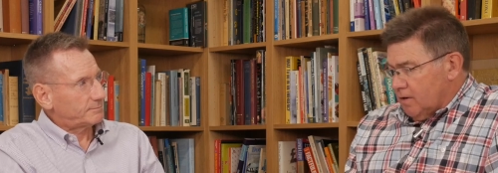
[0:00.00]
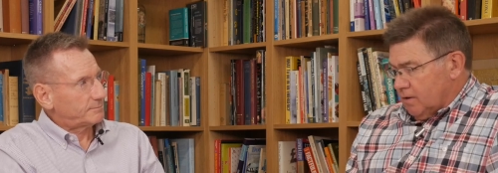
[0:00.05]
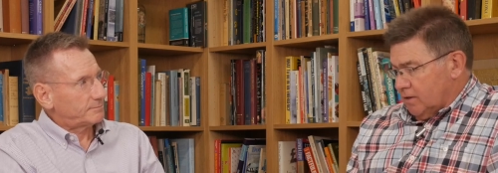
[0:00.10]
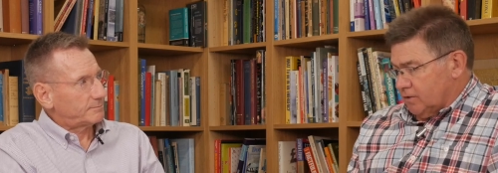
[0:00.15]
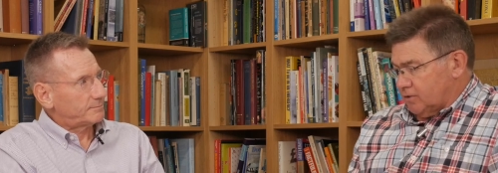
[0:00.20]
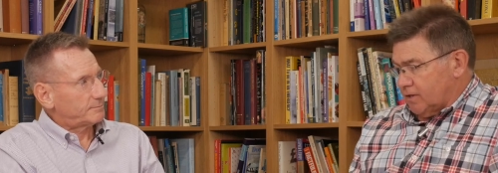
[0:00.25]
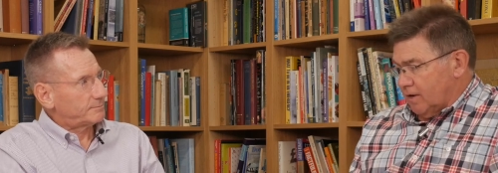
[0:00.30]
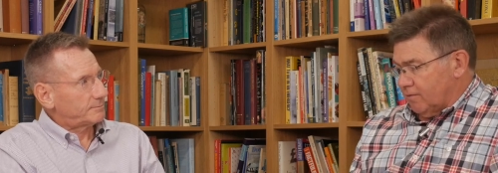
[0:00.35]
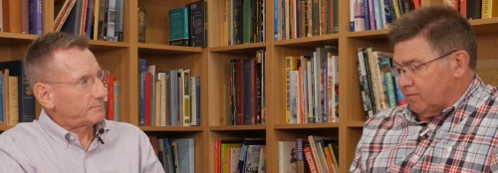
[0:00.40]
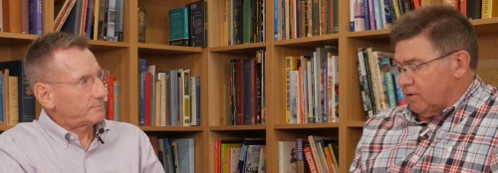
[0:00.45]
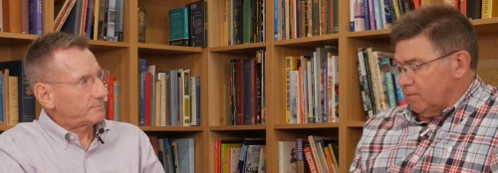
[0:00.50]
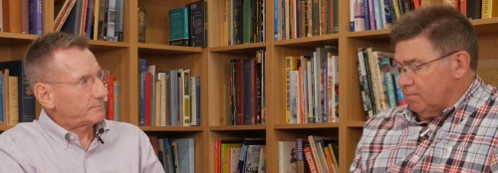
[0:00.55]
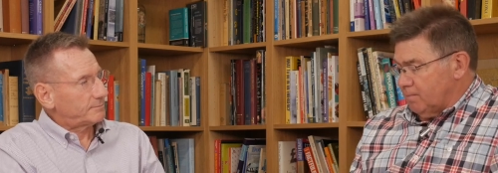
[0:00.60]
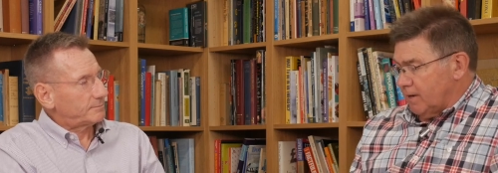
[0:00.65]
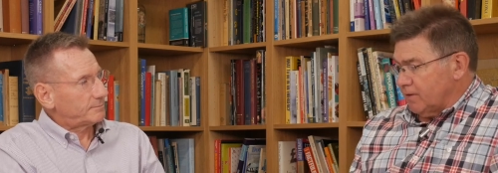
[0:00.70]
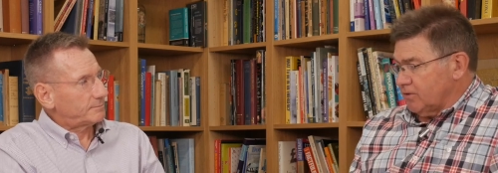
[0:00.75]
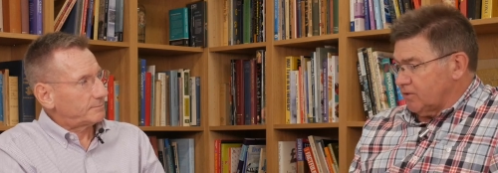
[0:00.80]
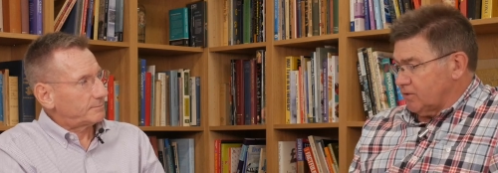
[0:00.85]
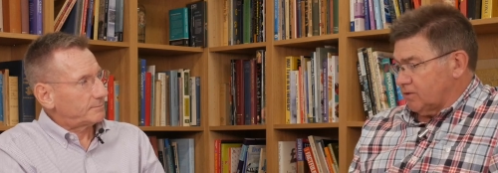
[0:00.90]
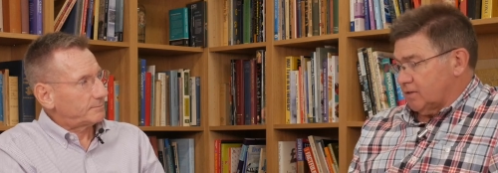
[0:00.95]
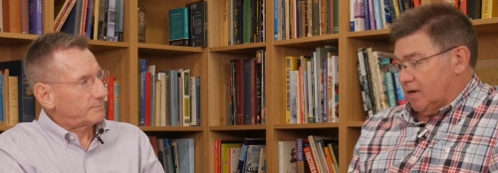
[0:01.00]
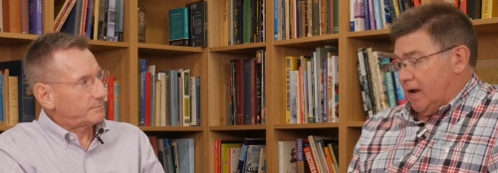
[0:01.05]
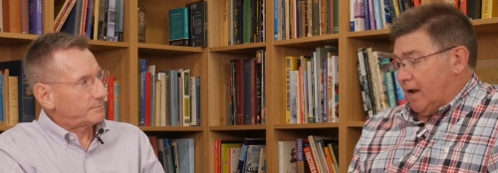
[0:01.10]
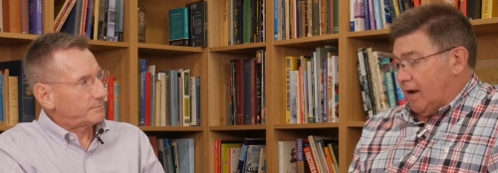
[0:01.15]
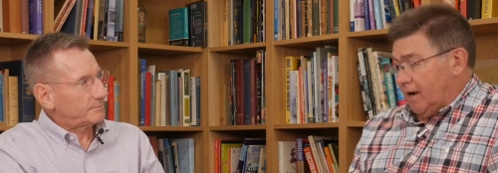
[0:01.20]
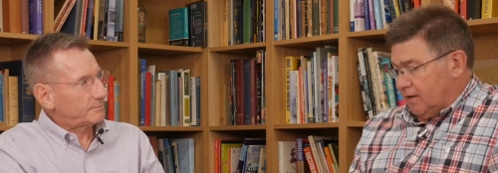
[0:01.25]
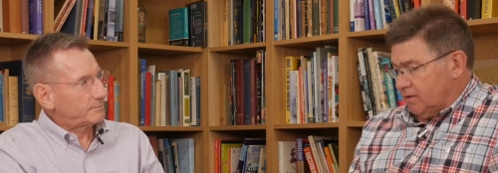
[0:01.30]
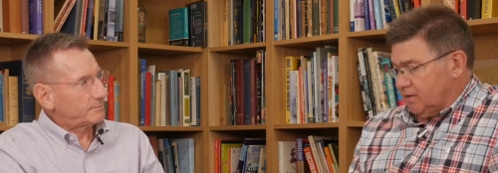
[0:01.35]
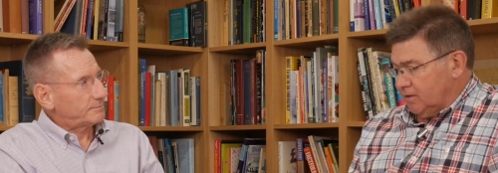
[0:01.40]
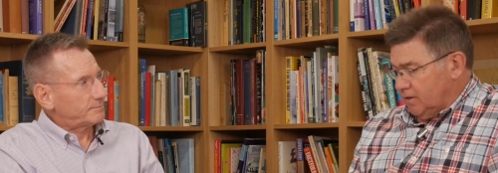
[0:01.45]
Speaker 1: several months,
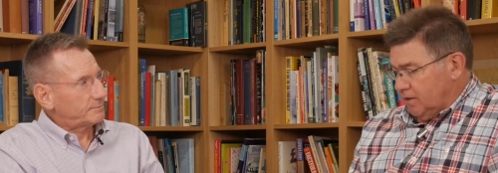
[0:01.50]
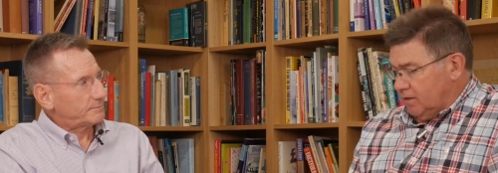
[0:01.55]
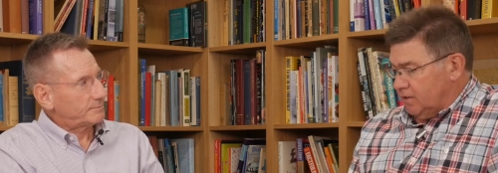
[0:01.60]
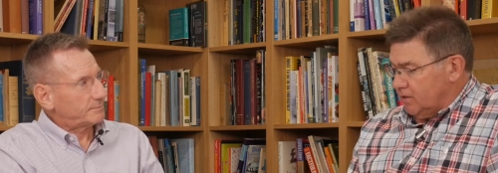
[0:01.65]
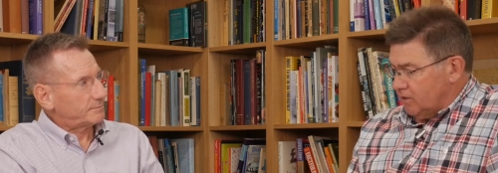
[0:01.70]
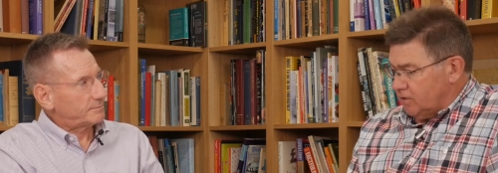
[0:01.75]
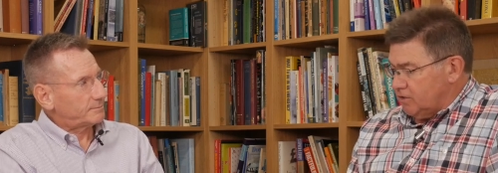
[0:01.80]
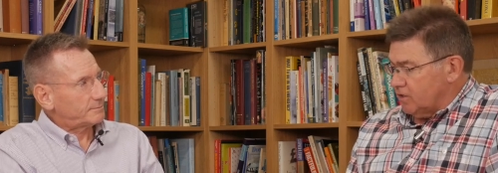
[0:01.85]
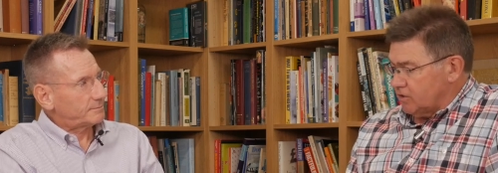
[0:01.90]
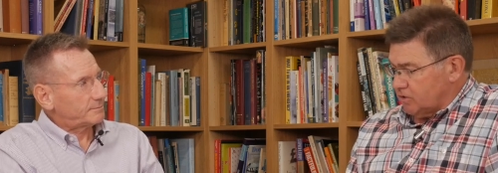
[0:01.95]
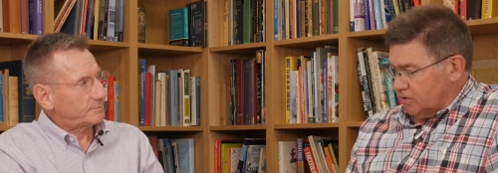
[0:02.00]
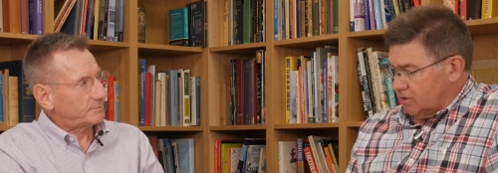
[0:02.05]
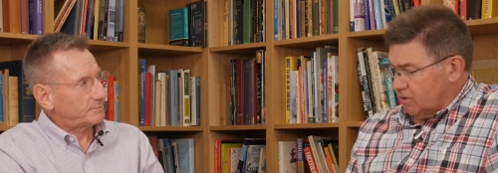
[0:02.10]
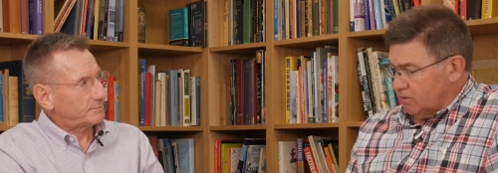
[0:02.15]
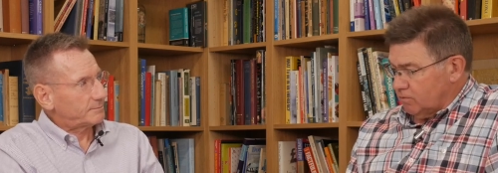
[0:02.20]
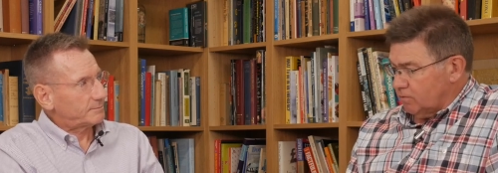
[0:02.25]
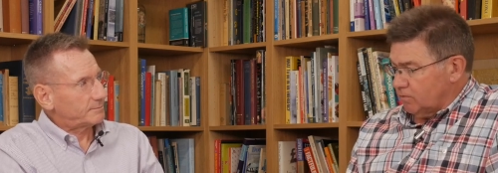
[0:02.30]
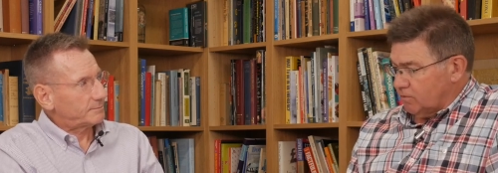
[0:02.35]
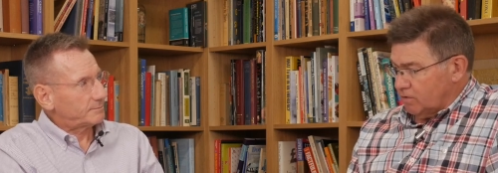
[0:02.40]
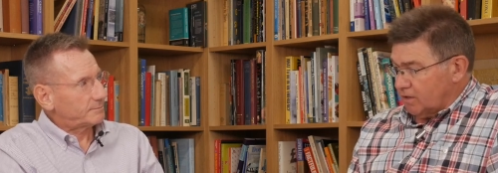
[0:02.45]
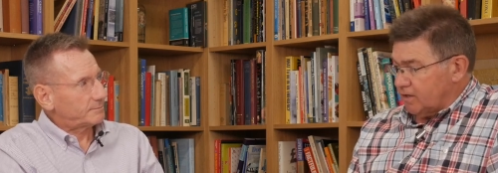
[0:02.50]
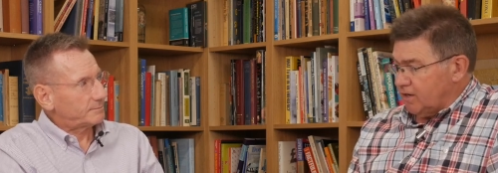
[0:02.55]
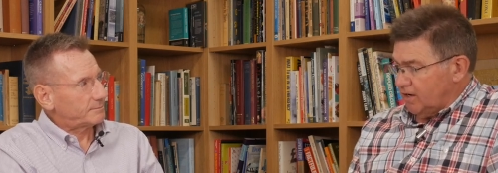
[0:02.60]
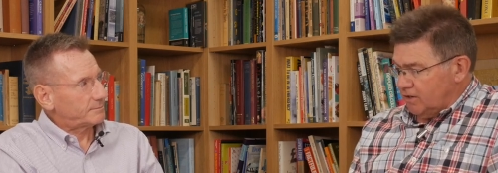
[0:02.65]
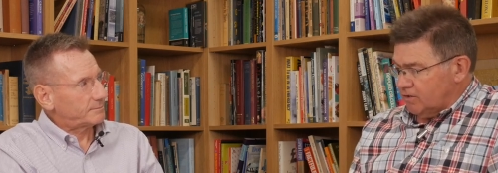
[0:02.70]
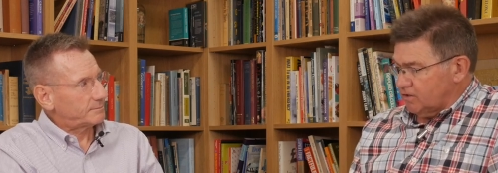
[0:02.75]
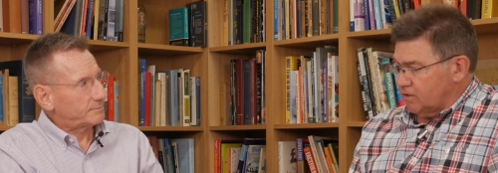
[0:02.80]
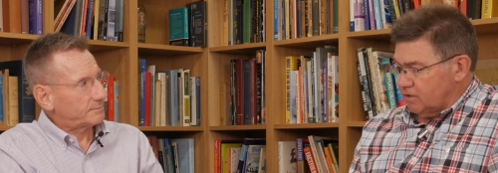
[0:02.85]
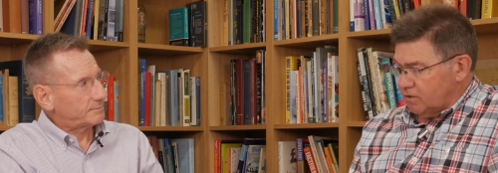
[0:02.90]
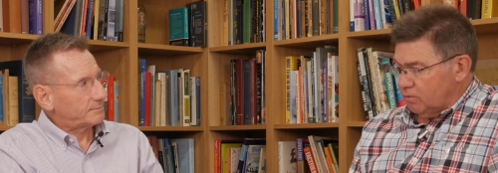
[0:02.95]
and in addition, the
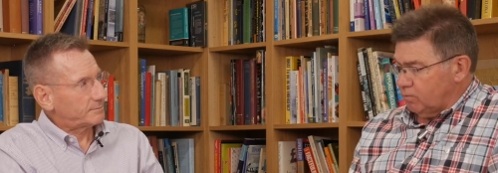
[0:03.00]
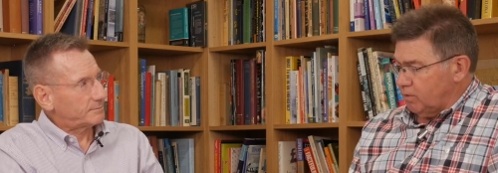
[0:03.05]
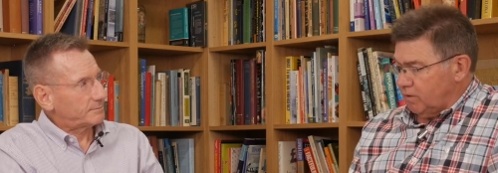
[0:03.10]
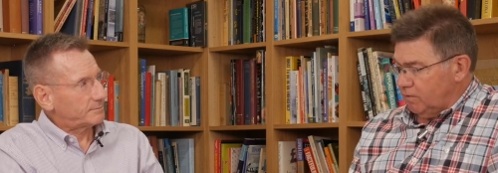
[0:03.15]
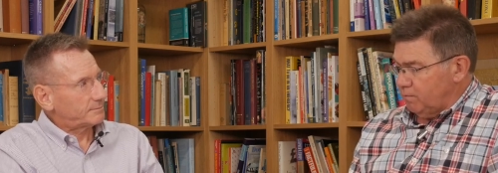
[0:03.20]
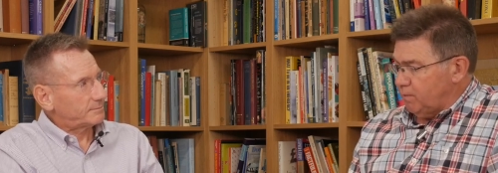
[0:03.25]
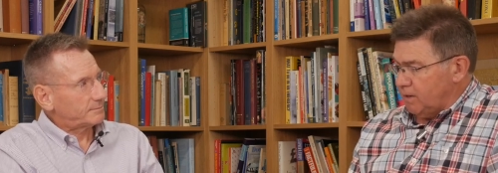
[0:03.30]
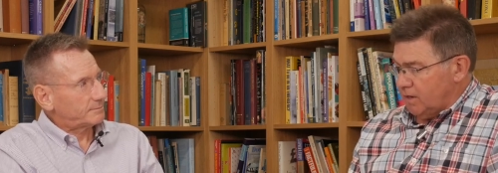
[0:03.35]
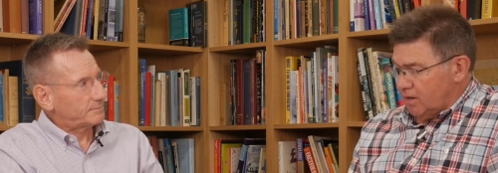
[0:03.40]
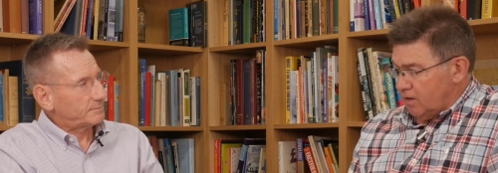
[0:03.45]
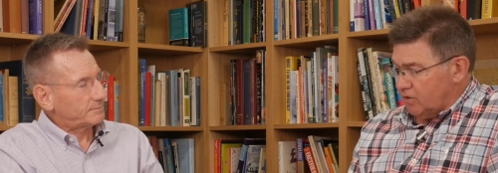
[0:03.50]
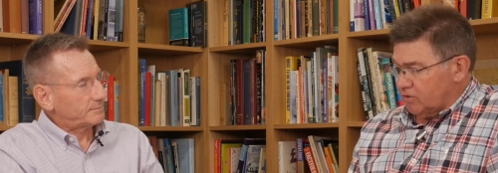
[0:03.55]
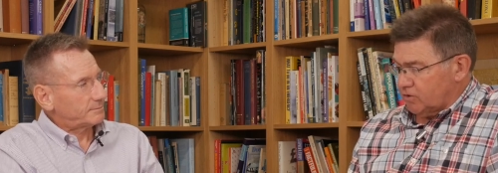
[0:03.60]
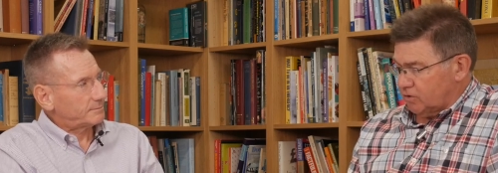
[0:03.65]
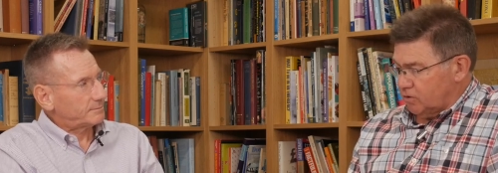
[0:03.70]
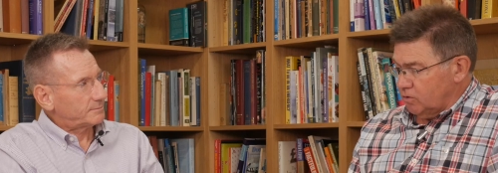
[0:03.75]
cases that we've been asked